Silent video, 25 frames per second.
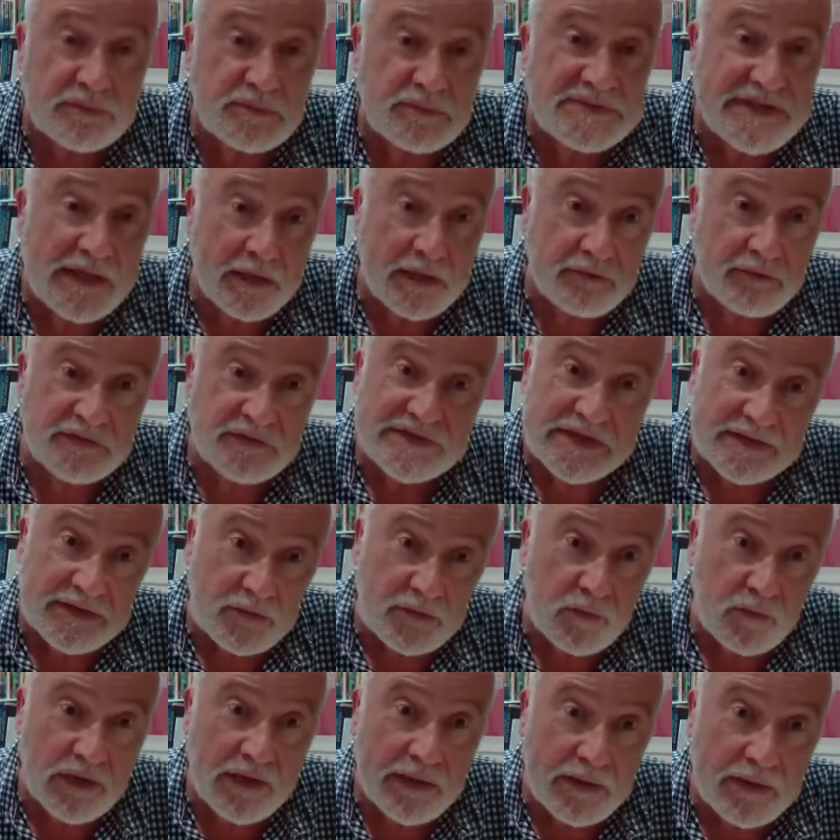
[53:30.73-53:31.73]
themselves
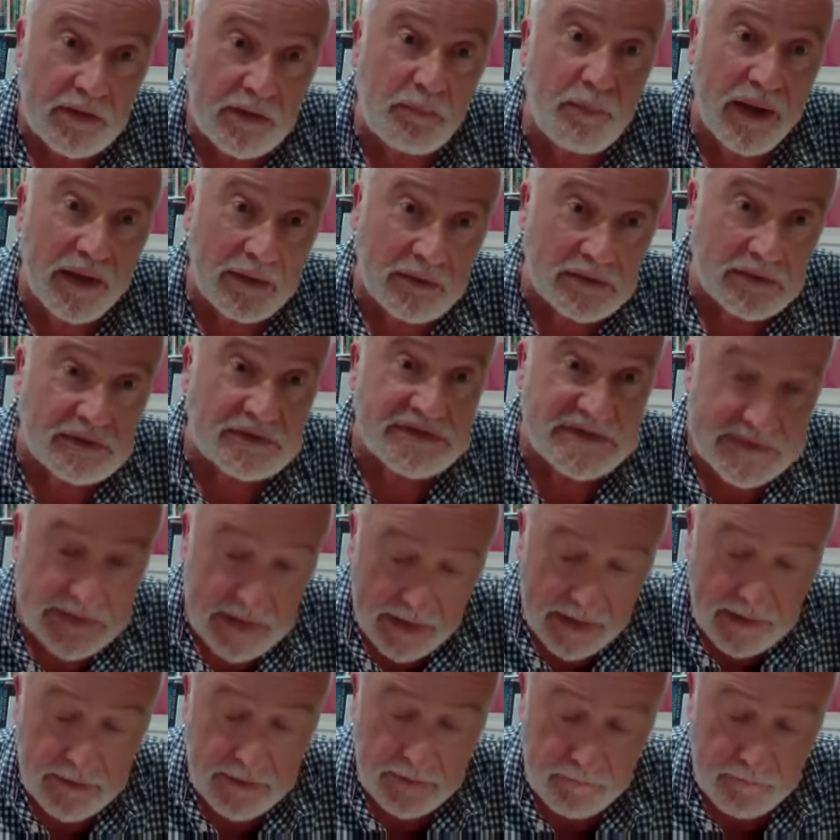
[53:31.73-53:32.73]
into an independent
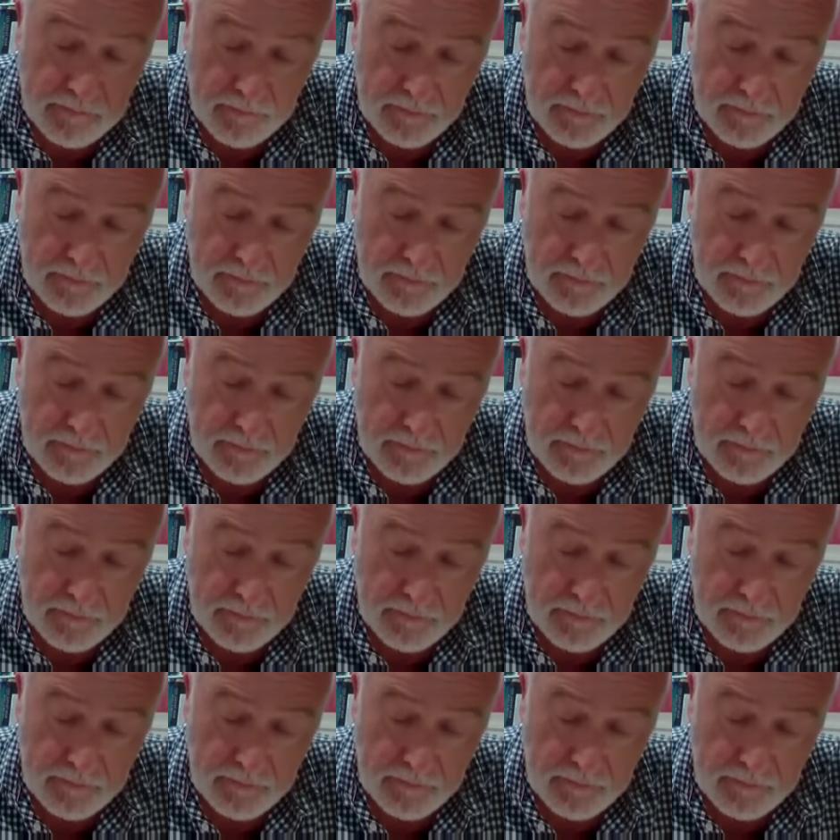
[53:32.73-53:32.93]
state.